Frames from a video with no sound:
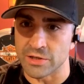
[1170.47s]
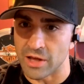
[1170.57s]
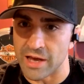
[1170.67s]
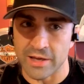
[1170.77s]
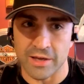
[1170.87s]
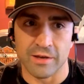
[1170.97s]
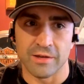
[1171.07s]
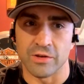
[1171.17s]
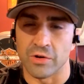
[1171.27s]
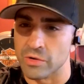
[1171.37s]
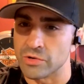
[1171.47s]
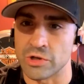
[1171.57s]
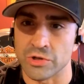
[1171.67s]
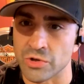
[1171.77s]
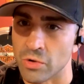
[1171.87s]
Like, it was
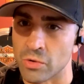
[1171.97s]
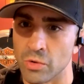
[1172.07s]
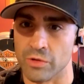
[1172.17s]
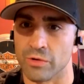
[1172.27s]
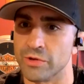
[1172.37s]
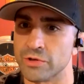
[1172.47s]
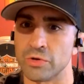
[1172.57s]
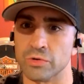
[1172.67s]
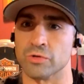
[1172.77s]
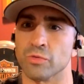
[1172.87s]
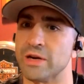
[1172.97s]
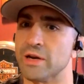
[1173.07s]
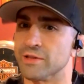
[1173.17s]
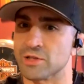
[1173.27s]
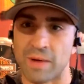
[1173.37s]
just so cool. They're in this huge
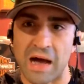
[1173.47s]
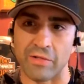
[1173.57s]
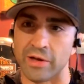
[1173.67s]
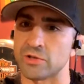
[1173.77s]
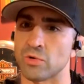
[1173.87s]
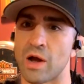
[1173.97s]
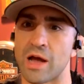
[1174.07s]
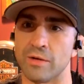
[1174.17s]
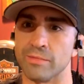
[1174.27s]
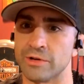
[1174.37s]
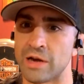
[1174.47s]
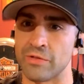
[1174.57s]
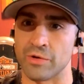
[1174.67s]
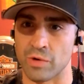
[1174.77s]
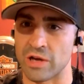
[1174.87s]
arena, the spotlights around them, they're down
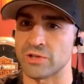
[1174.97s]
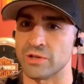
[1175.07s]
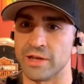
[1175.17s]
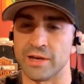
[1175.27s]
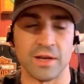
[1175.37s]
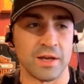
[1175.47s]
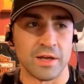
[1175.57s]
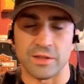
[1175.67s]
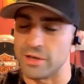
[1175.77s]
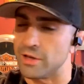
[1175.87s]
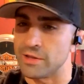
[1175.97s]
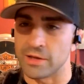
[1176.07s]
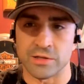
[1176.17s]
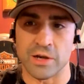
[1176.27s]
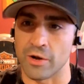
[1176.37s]
there wrestling. The
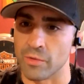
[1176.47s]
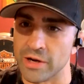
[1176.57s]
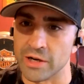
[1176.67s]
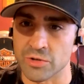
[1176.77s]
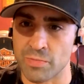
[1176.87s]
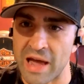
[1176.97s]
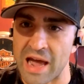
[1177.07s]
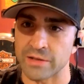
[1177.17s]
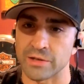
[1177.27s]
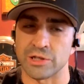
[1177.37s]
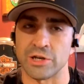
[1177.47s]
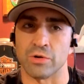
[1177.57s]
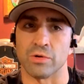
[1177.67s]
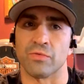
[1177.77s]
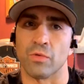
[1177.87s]
entire arena is packed and
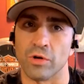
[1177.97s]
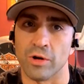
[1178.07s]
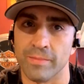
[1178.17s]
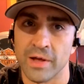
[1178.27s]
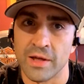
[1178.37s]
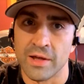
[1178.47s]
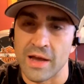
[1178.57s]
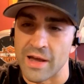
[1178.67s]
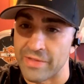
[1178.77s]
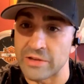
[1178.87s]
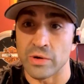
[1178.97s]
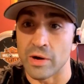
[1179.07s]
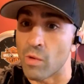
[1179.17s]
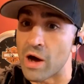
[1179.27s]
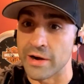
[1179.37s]
cheering for them. And that's what I
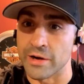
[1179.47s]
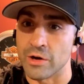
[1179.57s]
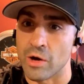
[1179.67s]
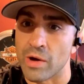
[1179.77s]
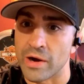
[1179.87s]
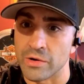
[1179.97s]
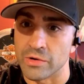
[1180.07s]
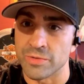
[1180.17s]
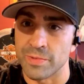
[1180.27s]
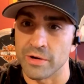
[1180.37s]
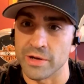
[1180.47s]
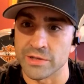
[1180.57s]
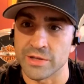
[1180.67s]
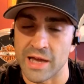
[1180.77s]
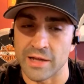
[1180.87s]
wanted. I wanted to experience
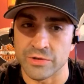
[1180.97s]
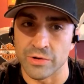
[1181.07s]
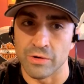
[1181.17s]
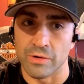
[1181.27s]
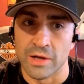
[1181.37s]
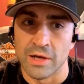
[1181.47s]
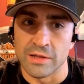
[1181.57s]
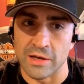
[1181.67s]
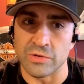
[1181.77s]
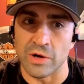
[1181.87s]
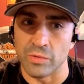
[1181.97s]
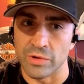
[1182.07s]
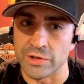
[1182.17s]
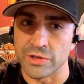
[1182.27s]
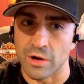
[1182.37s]
that. So that's when I
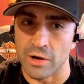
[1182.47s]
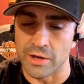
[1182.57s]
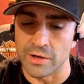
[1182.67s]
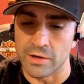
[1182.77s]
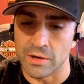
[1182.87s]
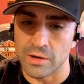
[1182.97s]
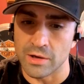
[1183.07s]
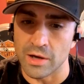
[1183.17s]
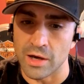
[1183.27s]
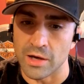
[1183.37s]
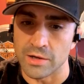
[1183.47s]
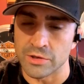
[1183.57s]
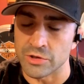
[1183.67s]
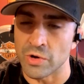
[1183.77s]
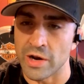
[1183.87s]
really started to
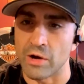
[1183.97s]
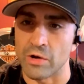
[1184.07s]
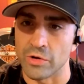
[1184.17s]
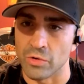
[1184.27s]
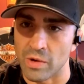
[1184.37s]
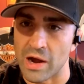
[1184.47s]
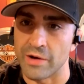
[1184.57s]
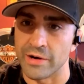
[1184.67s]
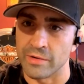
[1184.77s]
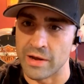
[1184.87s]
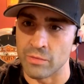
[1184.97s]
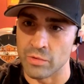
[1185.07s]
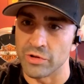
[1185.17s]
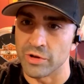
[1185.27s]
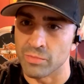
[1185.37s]
train all year round and
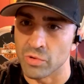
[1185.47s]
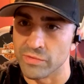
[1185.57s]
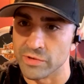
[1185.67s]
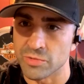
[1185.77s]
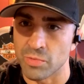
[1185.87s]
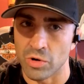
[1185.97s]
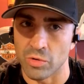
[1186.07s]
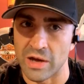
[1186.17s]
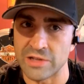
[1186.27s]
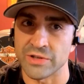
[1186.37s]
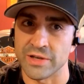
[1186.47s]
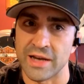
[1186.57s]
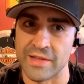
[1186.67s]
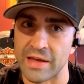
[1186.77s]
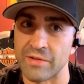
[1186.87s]
really improve in the sport of wrestling.
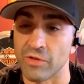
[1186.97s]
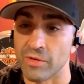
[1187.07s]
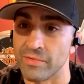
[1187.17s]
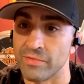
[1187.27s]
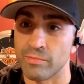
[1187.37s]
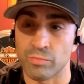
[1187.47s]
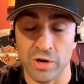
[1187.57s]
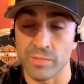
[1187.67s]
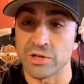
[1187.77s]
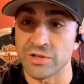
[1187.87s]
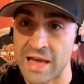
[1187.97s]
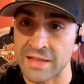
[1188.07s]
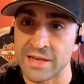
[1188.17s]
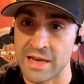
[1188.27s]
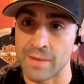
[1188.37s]
And then from pretty much that
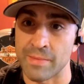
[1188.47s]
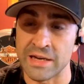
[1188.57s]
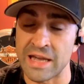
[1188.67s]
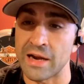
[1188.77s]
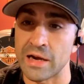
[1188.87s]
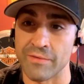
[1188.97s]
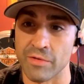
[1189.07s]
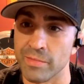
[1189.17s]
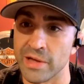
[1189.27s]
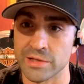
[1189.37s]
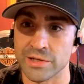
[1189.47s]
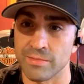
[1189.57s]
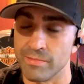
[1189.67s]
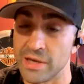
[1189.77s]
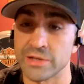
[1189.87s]
day on, my dad never
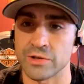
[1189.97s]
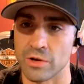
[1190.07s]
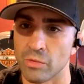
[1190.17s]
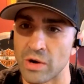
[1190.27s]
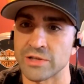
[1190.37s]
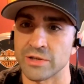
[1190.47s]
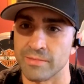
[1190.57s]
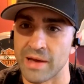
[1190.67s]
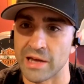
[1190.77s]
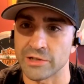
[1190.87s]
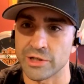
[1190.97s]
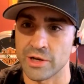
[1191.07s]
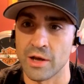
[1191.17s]
missed a wrestling match.